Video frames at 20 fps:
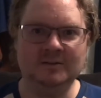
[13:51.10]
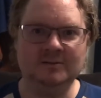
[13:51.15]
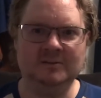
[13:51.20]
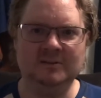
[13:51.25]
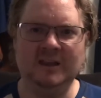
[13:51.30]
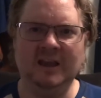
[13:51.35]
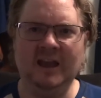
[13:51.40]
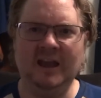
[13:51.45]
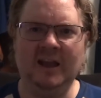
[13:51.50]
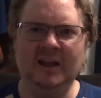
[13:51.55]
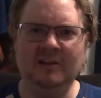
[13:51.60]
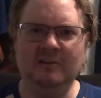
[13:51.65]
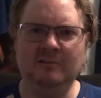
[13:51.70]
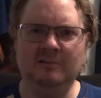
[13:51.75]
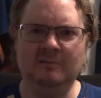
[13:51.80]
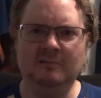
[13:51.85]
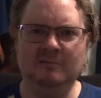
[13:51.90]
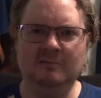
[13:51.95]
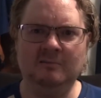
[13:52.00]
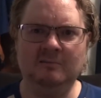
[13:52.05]
Yeah,
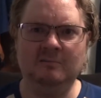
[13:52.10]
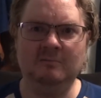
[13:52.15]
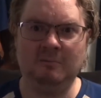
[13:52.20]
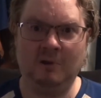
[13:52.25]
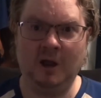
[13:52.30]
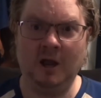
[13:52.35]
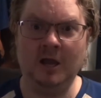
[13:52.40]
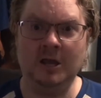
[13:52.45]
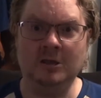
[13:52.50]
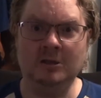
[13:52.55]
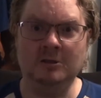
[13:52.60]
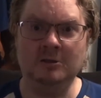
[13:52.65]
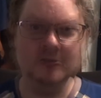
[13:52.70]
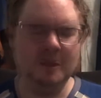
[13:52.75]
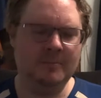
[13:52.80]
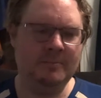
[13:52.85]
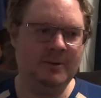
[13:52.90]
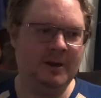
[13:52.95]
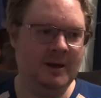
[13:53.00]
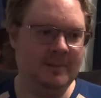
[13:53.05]
right.
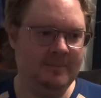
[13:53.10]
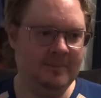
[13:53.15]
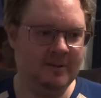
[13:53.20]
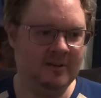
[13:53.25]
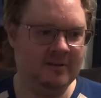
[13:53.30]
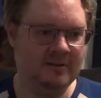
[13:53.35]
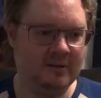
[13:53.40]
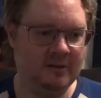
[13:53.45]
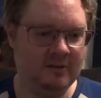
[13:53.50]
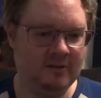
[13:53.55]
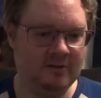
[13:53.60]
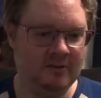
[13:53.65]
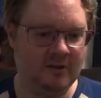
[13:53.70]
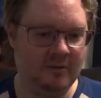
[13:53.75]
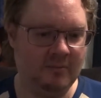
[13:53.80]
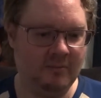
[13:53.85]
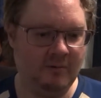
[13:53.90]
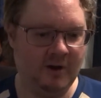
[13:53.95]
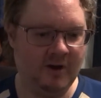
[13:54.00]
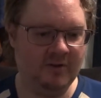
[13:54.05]
Pipp is in
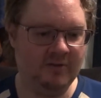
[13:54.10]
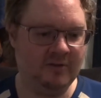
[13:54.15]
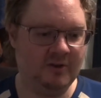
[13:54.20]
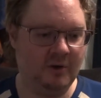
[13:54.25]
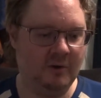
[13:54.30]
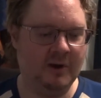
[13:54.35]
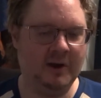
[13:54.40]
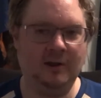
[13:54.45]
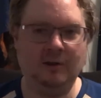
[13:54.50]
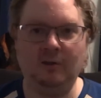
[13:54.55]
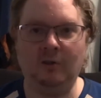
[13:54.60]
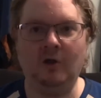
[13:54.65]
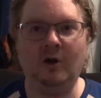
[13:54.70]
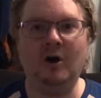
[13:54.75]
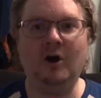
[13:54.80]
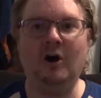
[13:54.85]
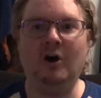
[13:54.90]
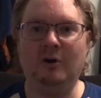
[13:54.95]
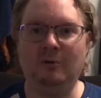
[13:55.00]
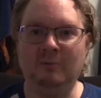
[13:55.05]
some ways going
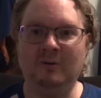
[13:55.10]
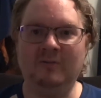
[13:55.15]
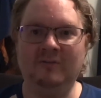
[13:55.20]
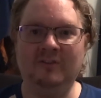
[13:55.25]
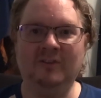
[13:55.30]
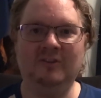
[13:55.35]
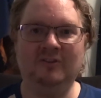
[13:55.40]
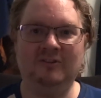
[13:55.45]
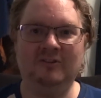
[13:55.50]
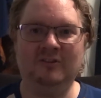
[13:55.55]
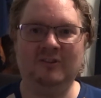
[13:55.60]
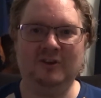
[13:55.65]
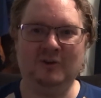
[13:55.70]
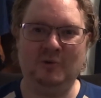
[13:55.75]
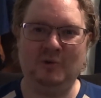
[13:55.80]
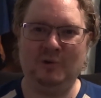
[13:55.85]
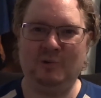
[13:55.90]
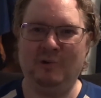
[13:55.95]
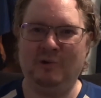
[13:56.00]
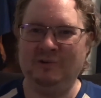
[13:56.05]
along with this
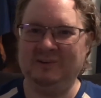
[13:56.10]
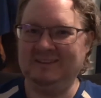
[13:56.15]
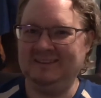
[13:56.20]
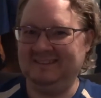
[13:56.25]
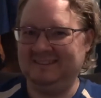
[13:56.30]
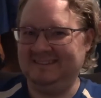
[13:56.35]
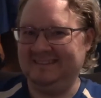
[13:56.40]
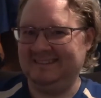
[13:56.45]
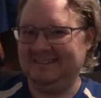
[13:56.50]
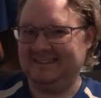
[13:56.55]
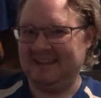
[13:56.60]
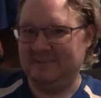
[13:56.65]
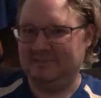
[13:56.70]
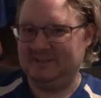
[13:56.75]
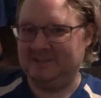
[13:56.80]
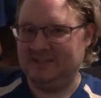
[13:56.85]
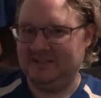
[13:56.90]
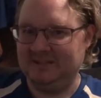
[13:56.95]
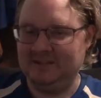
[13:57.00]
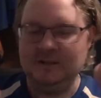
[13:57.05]
quote unquote
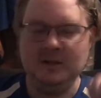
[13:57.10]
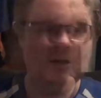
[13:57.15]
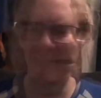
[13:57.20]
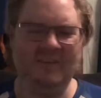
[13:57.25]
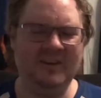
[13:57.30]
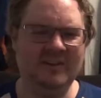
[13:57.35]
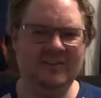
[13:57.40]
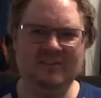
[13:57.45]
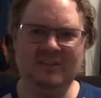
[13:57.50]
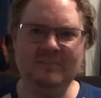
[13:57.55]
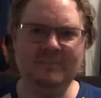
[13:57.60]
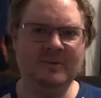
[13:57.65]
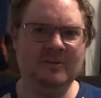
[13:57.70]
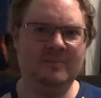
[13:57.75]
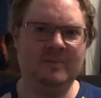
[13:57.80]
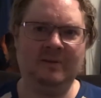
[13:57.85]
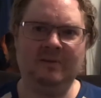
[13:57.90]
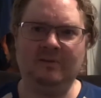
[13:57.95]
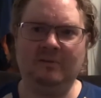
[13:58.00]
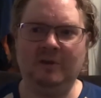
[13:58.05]
deception. Zipp is
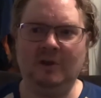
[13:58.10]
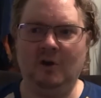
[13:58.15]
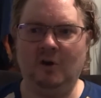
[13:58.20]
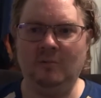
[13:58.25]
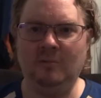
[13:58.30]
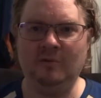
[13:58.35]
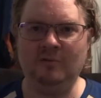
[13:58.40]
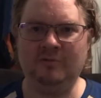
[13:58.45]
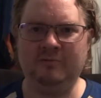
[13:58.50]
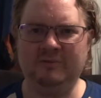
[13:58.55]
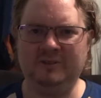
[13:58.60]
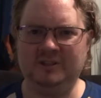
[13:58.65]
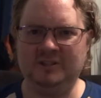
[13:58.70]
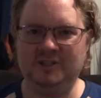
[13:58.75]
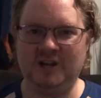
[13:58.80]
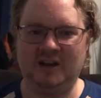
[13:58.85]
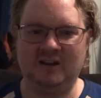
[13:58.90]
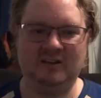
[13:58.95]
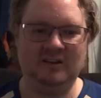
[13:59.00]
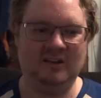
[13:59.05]
basically almost
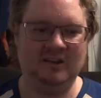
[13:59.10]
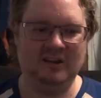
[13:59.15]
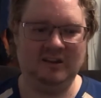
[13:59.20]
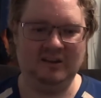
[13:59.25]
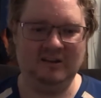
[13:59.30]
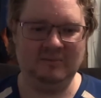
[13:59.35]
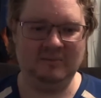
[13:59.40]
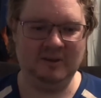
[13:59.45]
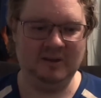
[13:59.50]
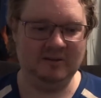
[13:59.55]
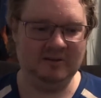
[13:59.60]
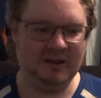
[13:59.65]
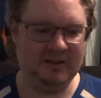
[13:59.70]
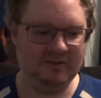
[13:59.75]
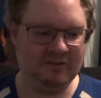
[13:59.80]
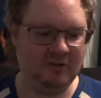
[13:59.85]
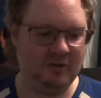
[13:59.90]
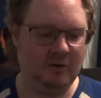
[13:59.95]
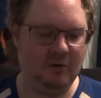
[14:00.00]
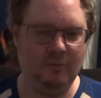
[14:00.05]
rejecting it. I mean,
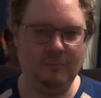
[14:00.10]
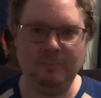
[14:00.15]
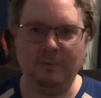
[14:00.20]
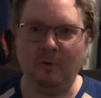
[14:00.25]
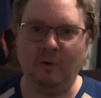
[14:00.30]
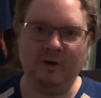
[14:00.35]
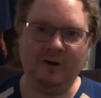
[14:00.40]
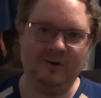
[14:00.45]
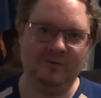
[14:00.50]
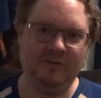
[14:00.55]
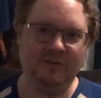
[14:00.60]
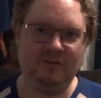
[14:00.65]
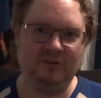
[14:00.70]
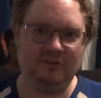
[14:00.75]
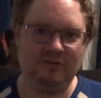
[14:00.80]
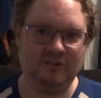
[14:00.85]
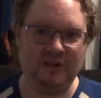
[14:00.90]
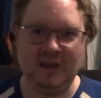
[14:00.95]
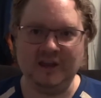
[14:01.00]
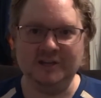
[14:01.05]
that's the whole point of the
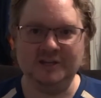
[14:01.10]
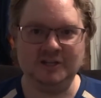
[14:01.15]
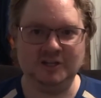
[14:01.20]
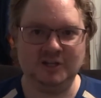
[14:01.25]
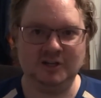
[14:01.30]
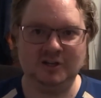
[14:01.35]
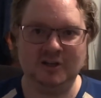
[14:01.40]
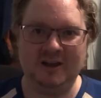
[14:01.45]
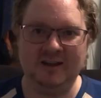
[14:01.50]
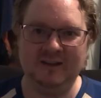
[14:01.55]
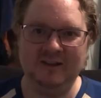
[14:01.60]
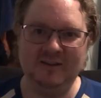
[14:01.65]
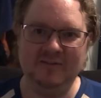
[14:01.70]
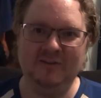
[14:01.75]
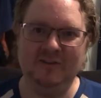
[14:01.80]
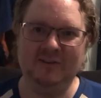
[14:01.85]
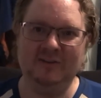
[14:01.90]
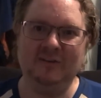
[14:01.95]
station and even